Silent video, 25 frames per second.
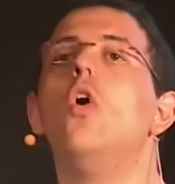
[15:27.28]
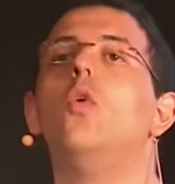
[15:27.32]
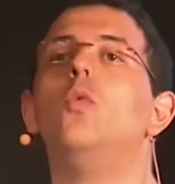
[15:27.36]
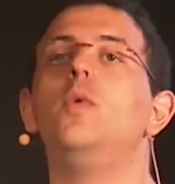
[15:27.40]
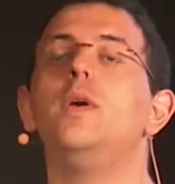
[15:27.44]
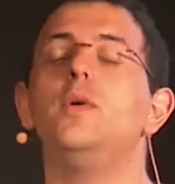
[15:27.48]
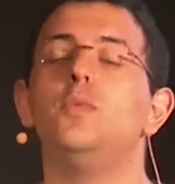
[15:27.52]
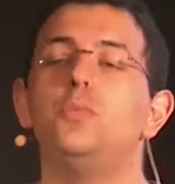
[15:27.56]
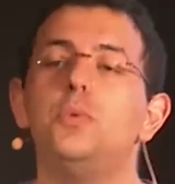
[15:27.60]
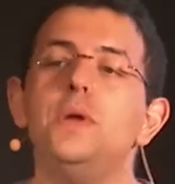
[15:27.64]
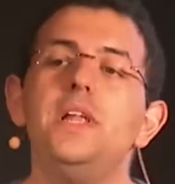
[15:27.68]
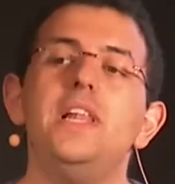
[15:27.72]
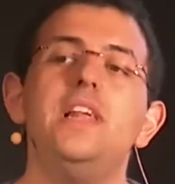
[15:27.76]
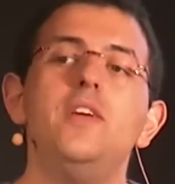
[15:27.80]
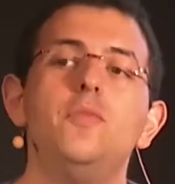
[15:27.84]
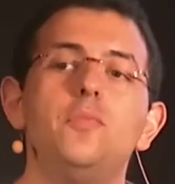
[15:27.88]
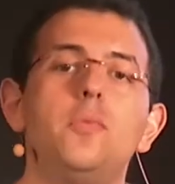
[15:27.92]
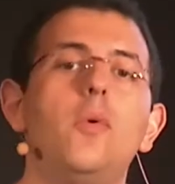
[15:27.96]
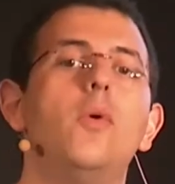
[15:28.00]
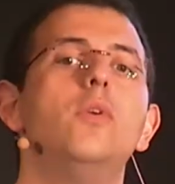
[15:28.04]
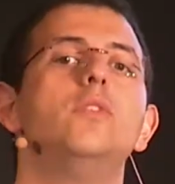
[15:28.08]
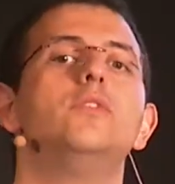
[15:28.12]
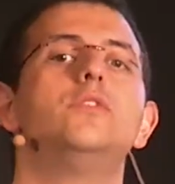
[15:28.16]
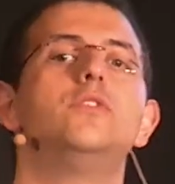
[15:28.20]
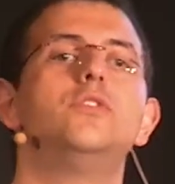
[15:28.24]
we really
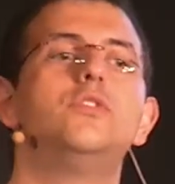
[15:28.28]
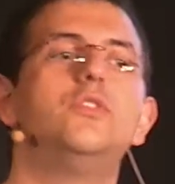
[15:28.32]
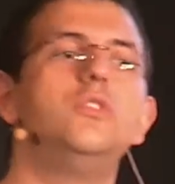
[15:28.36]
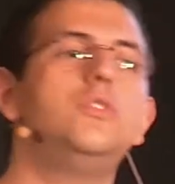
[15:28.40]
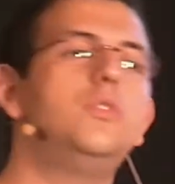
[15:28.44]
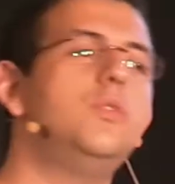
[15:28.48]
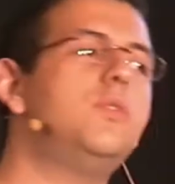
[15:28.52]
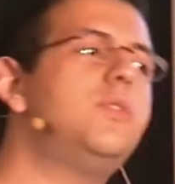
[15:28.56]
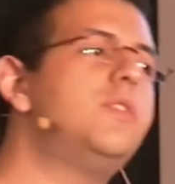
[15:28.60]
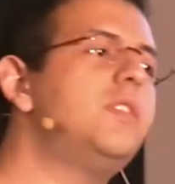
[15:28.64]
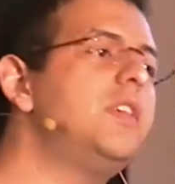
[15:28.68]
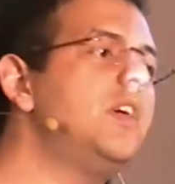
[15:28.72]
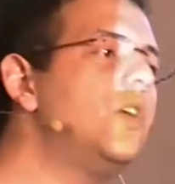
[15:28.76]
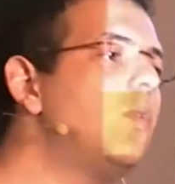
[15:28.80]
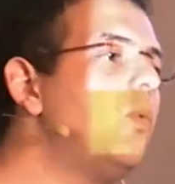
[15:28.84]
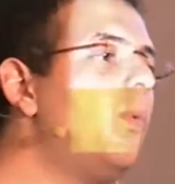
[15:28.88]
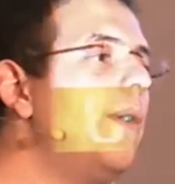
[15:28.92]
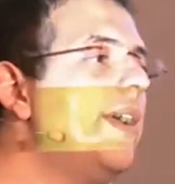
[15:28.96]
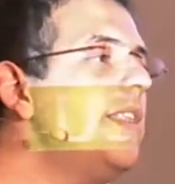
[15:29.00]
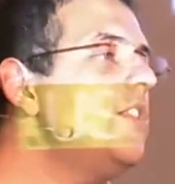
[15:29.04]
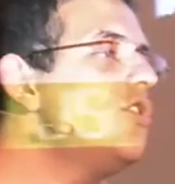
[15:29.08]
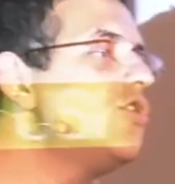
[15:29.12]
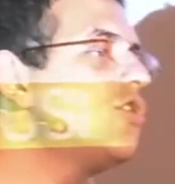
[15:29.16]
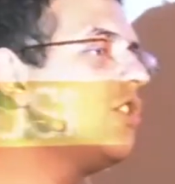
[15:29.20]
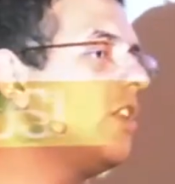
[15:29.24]
want to do
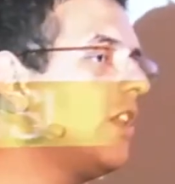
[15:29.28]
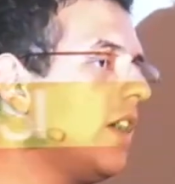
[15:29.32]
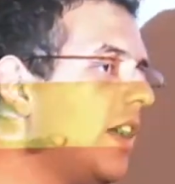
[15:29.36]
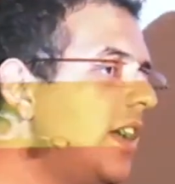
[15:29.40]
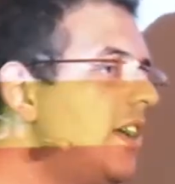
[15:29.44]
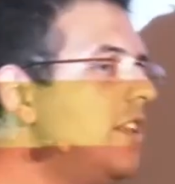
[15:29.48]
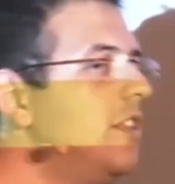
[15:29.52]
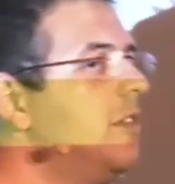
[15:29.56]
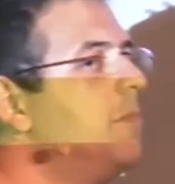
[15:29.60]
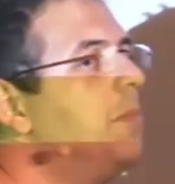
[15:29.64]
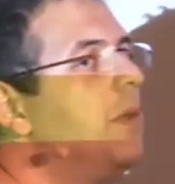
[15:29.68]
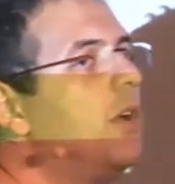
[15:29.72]
sequential reads